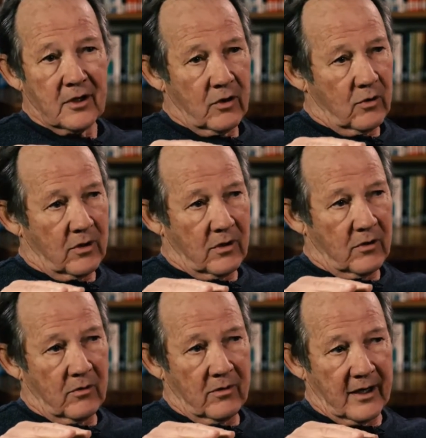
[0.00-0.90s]

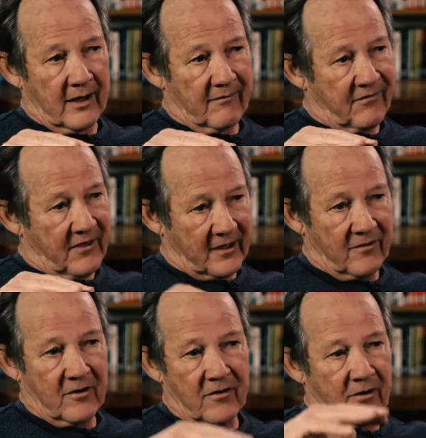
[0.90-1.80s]
who think of
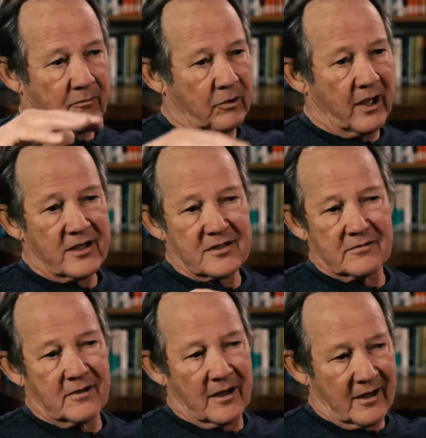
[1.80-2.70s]
their place
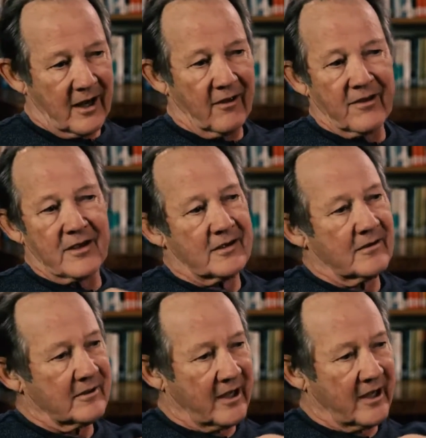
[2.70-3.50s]
and how they